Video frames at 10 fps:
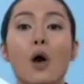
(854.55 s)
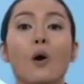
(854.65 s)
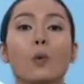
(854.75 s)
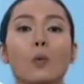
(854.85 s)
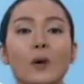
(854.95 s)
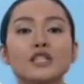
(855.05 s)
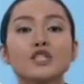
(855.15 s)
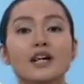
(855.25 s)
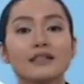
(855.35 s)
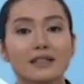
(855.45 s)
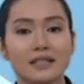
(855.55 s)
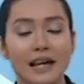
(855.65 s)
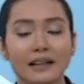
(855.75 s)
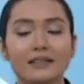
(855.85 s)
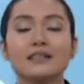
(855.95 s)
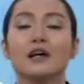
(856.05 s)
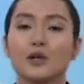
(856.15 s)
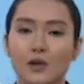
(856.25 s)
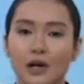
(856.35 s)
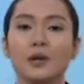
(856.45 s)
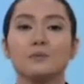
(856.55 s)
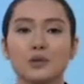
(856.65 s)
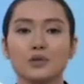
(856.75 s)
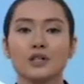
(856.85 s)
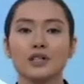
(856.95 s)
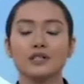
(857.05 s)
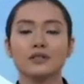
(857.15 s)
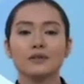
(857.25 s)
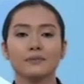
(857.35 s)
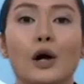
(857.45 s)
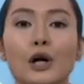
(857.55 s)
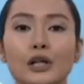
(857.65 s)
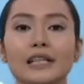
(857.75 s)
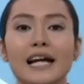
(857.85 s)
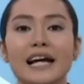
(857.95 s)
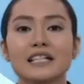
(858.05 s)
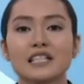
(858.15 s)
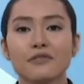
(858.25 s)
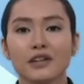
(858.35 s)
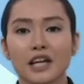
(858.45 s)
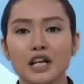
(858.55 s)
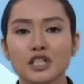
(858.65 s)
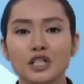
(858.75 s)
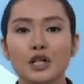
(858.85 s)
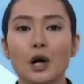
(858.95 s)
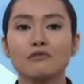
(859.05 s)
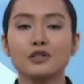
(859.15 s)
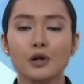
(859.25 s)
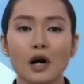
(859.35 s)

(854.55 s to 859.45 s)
which can detect drug abusers. Early identification of drug